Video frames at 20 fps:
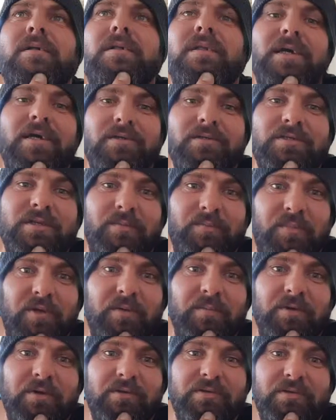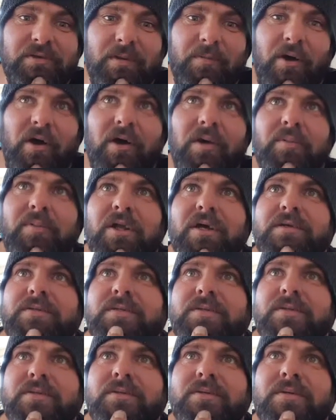They got some people in some high
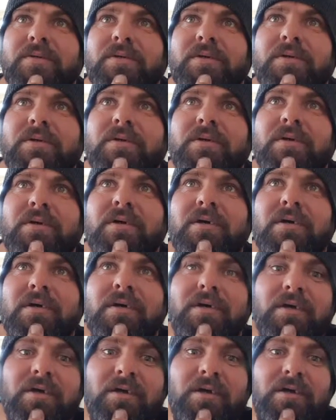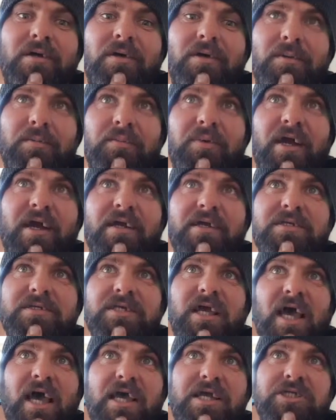places. In
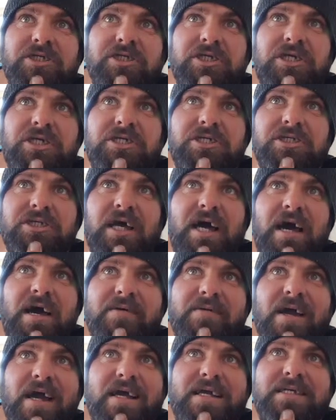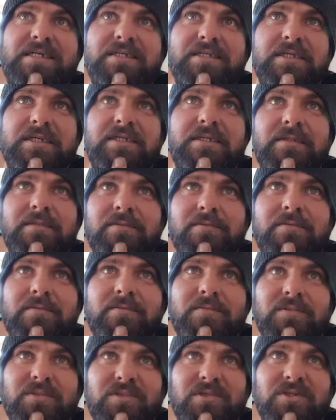brackets, HSRAC,
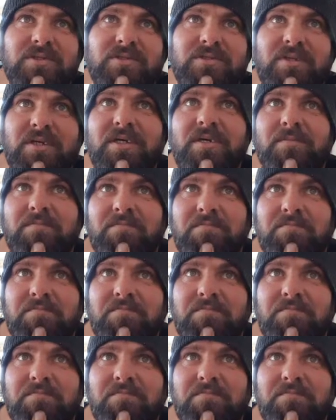which is the